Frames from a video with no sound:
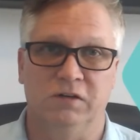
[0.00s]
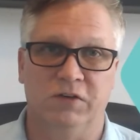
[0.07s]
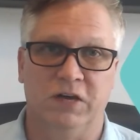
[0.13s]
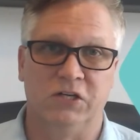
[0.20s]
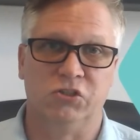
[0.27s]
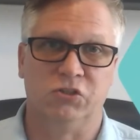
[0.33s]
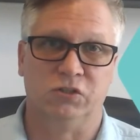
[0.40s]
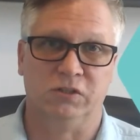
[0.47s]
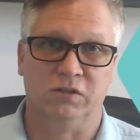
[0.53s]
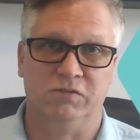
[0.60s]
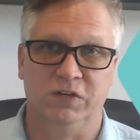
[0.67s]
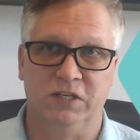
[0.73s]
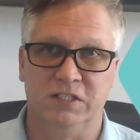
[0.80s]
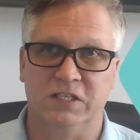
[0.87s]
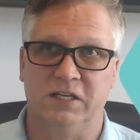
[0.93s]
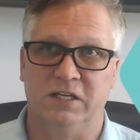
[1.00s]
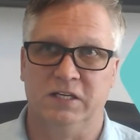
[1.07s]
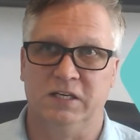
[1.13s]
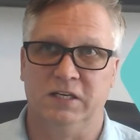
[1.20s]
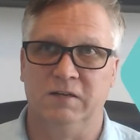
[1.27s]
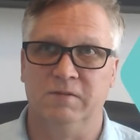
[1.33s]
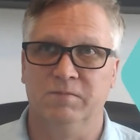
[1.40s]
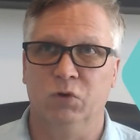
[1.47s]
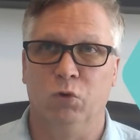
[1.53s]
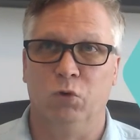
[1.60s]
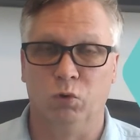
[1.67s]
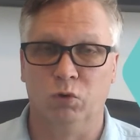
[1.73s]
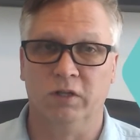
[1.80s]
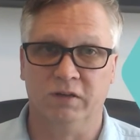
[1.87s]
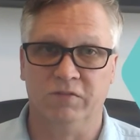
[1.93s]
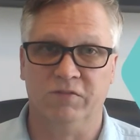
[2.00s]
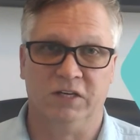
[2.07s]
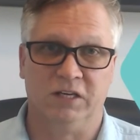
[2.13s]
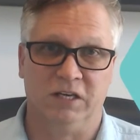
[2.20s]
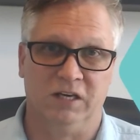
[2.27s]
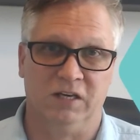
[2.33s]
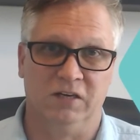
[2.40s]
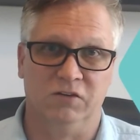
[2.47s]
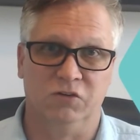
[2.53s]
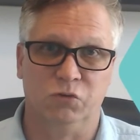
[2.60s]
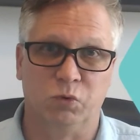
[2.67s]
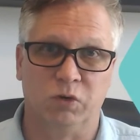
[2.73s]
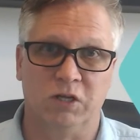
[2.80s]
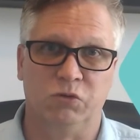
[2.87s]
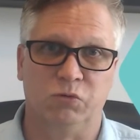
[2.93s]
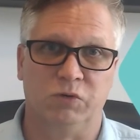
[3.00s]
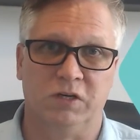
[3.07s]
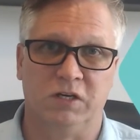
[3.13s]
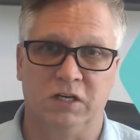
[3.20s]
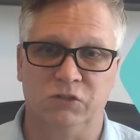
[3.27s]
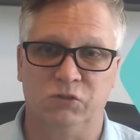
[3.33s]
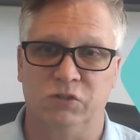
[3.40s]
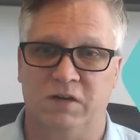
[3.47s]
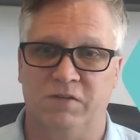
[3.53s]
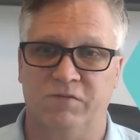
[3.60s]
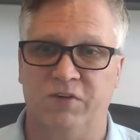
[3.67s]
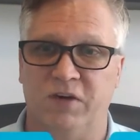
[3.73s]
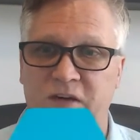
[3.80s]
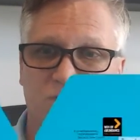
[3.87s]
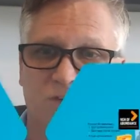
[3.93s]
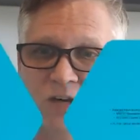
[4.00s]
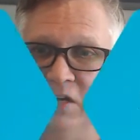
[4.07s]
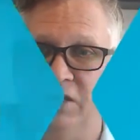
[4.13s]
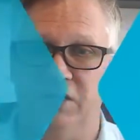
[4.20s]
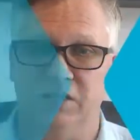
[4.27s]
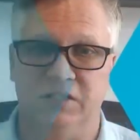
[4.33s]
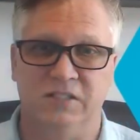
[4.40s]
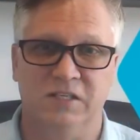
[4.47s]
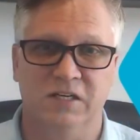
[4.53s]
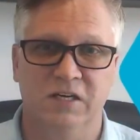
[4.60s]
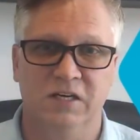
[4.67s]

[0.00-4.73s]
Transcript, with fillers: actually visiting or living in 23 countries on five continents